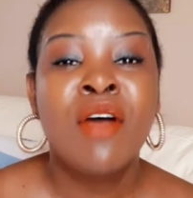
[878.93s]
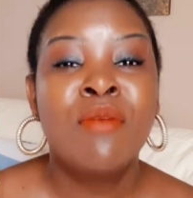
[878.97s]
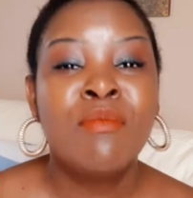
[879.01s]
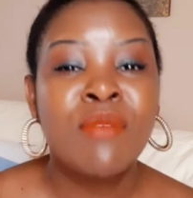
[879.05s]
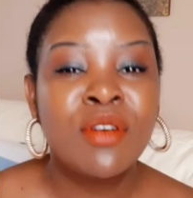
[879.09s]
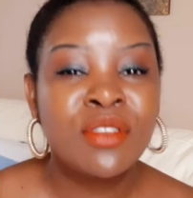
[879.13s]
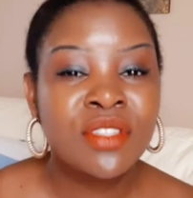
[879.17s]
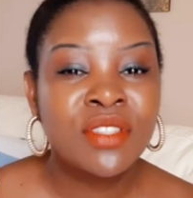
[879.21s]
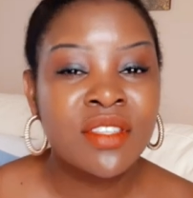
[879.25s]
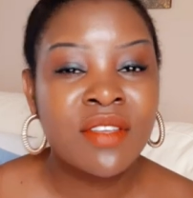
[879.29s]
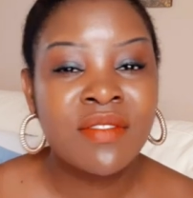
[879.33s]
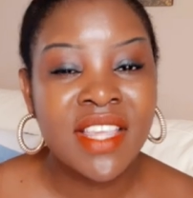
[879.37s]

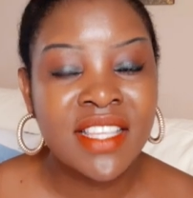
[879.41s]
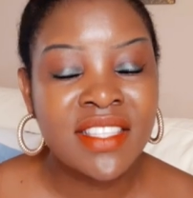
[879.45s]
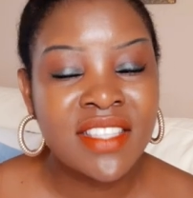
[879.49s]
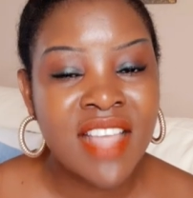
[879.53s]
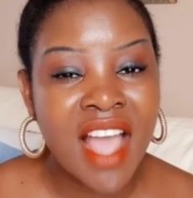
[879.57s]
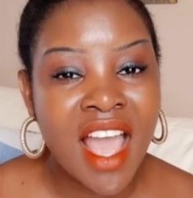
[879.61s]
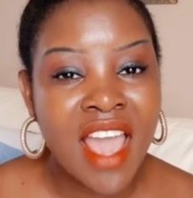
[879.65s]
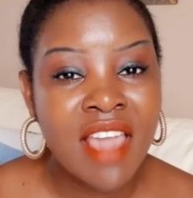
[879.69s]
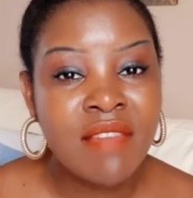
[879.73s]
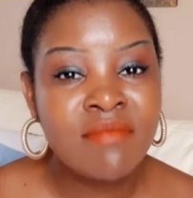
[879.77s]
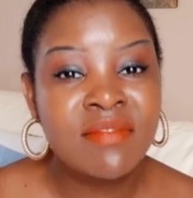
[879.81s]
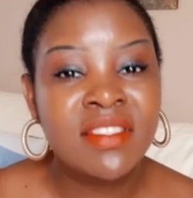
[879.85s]
Most of the
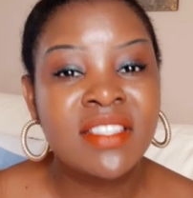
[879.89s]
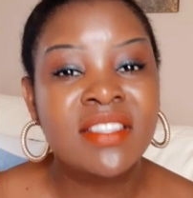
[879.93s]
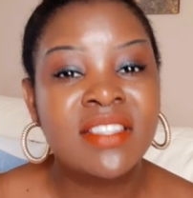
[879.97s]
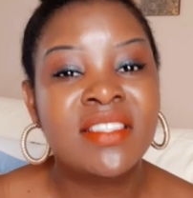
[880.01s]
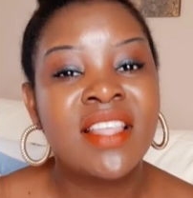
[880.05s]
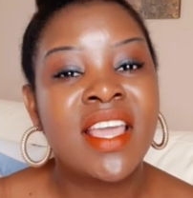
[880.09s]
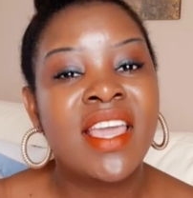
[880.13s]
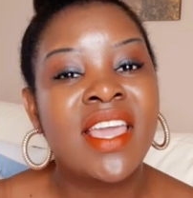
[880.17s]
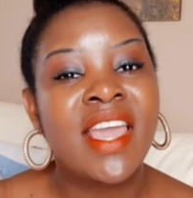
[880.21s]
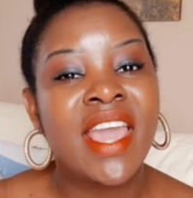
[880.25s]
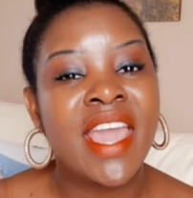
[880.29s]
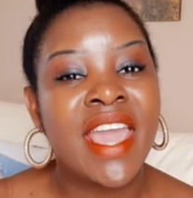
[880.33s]
times
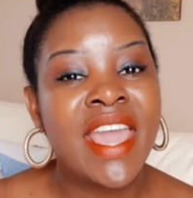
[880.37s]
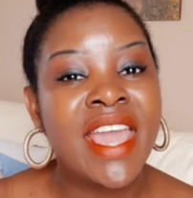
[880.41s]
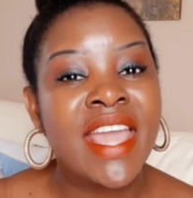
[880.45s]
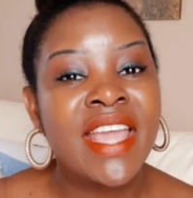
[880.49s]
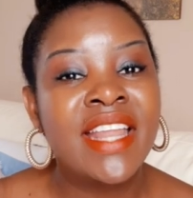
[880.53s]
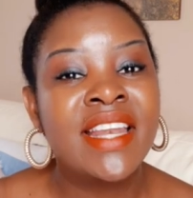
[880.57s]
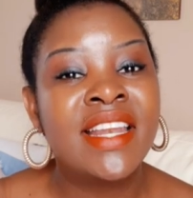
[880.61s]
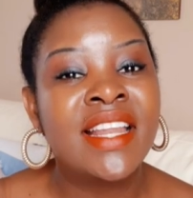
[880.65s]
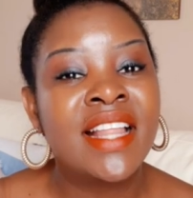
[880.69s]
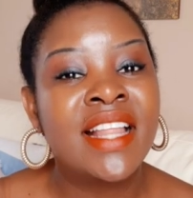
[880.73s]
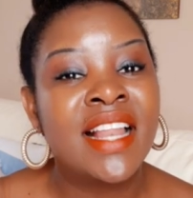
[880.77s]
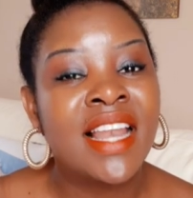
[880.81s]
they
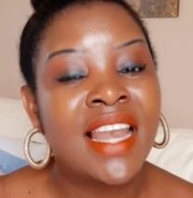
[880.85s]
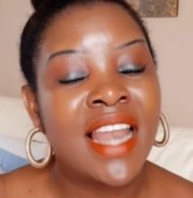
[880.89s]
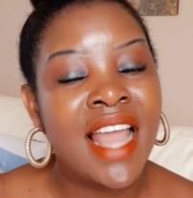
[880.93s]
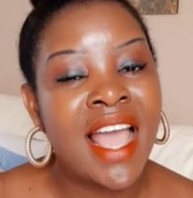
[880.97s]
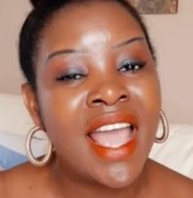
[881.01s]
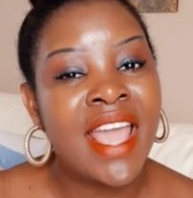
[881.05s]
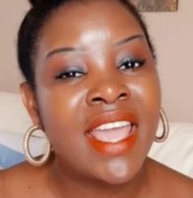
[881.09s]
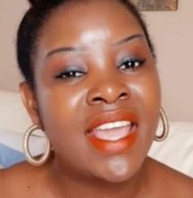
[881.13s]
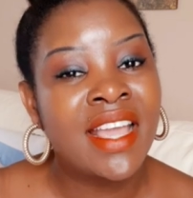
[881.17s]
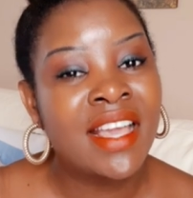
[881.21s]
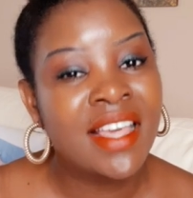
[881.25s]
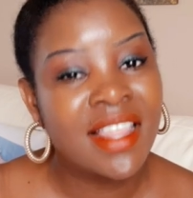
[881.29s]
end
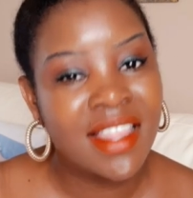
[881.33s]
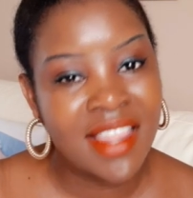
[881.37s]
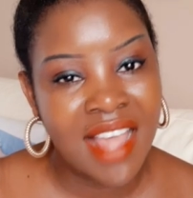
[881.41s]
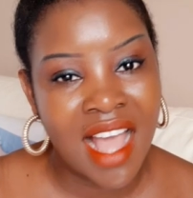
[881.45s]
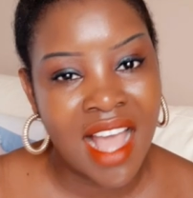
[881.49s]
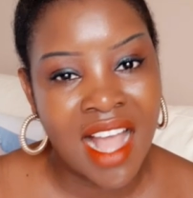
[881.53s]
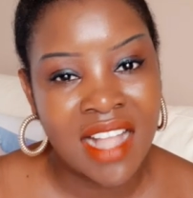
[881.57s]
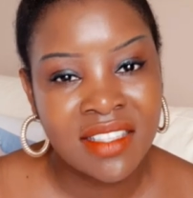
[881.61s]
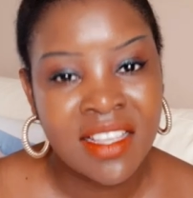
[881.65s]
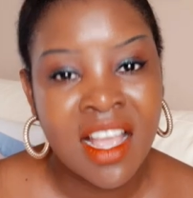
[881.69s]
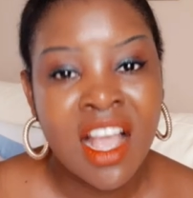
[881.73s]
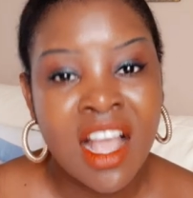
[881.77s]
like
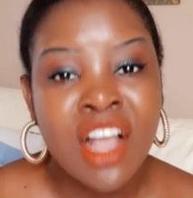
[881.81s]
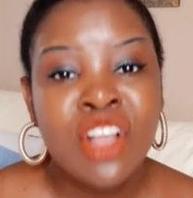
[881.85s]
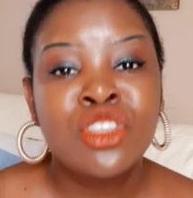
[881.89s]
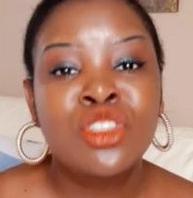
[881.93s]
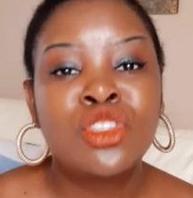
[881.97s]
that.